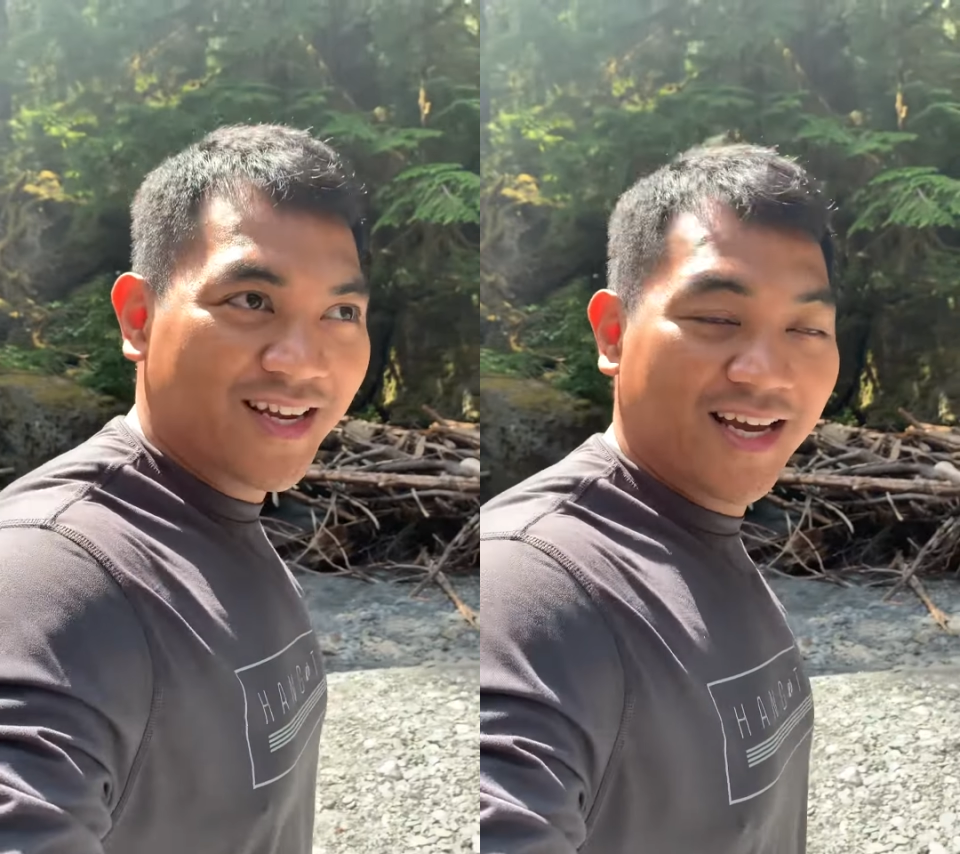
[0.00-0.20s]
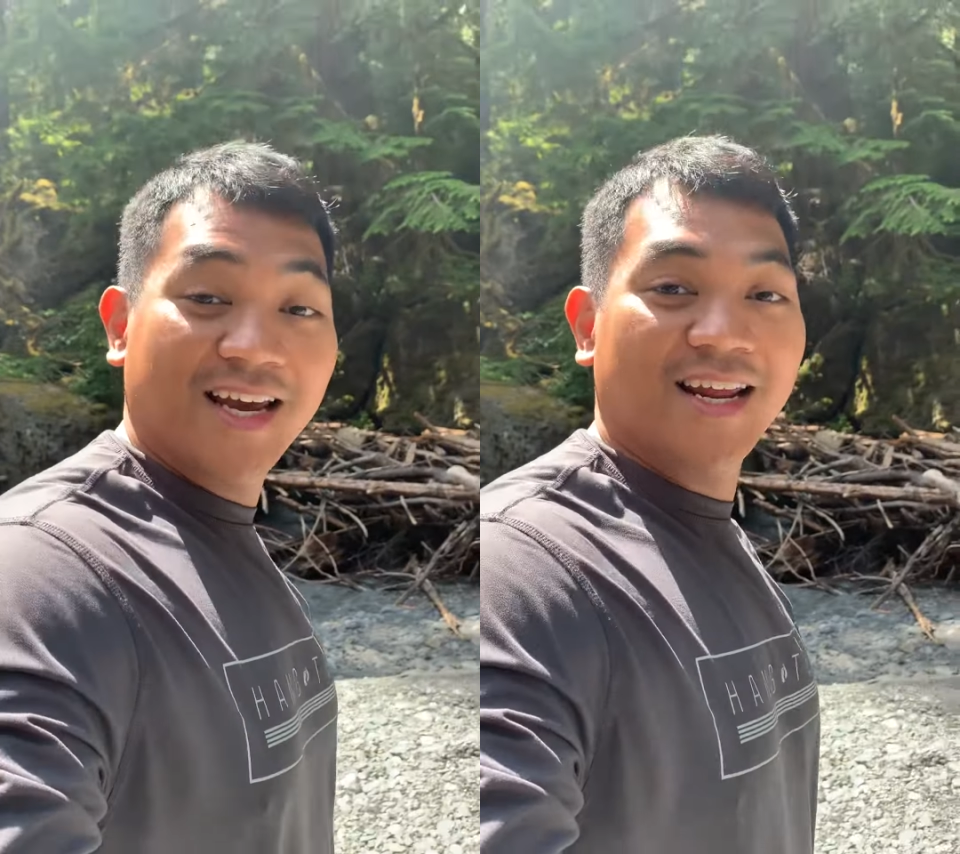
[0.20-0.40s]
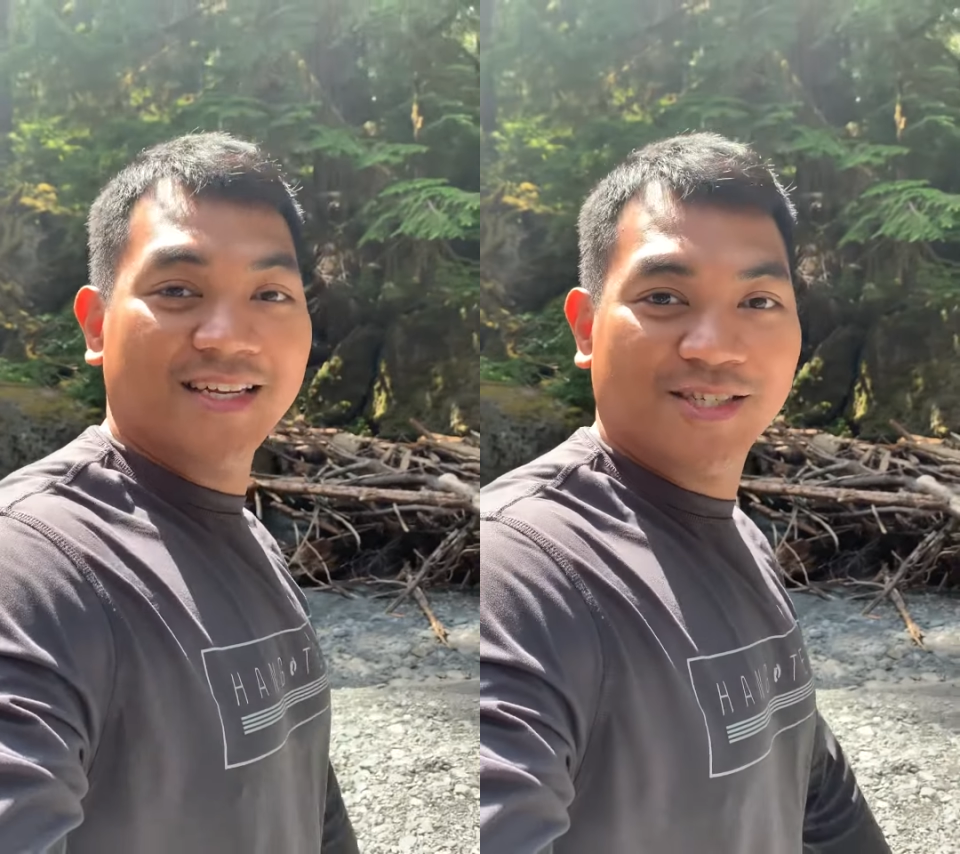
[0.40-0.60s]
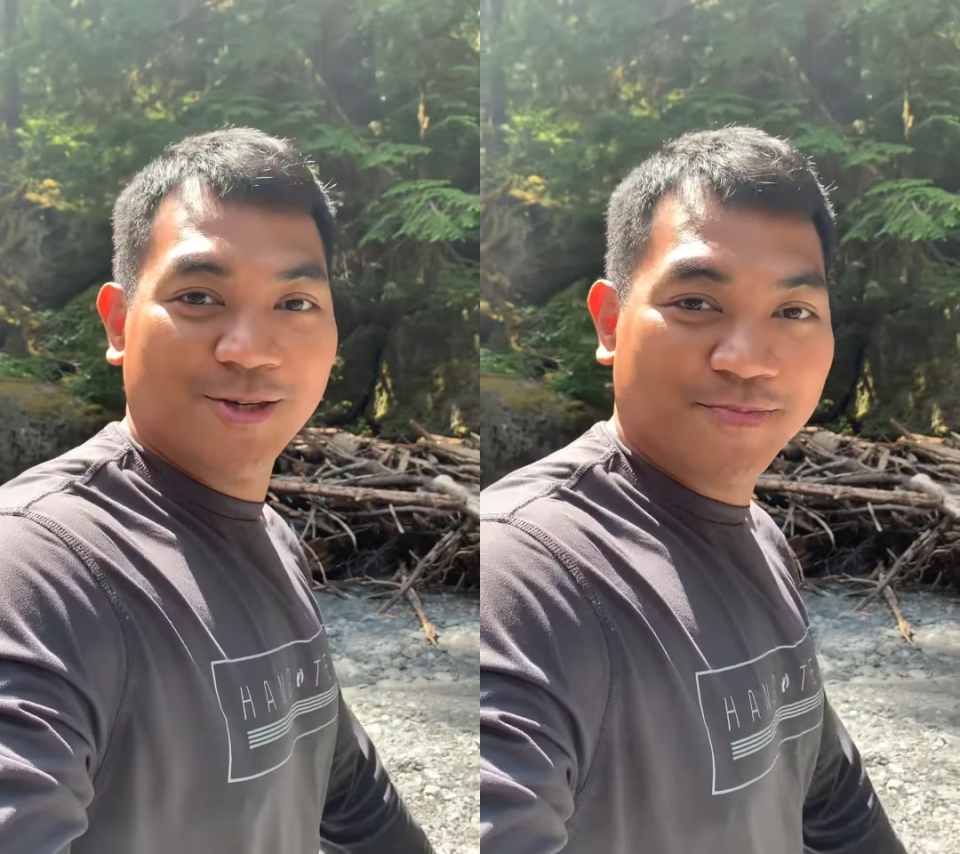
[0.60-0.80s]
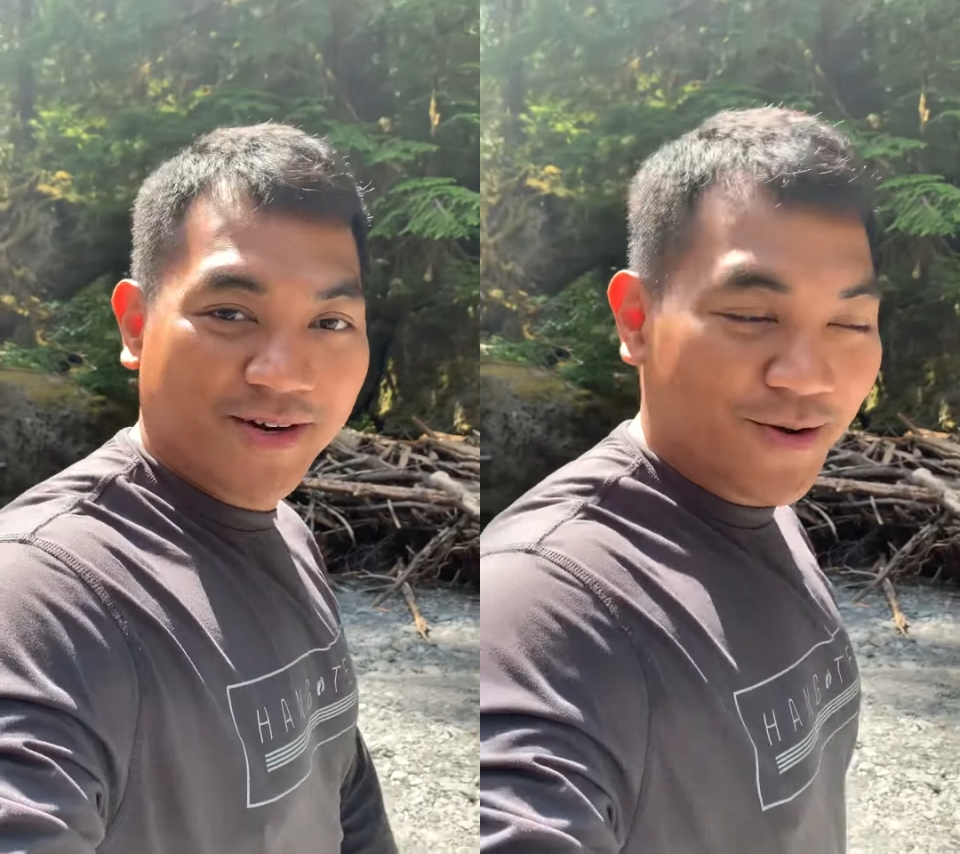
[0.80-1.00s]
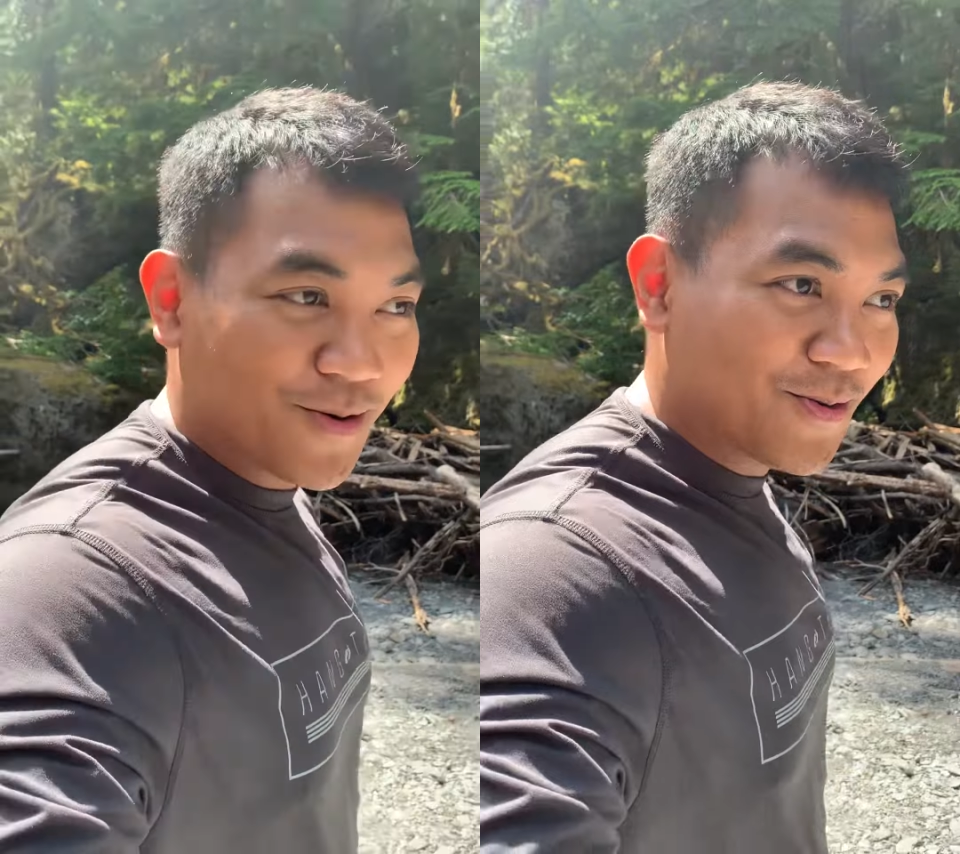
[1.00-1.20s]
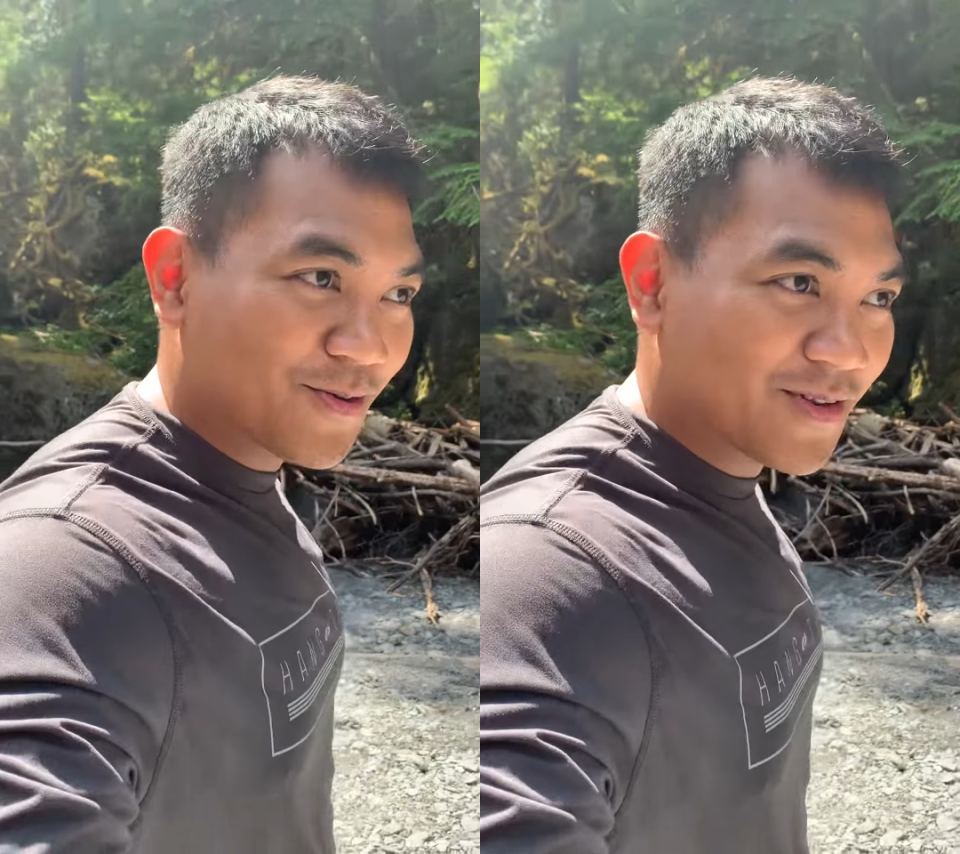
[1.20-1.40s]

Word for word: It is super cold.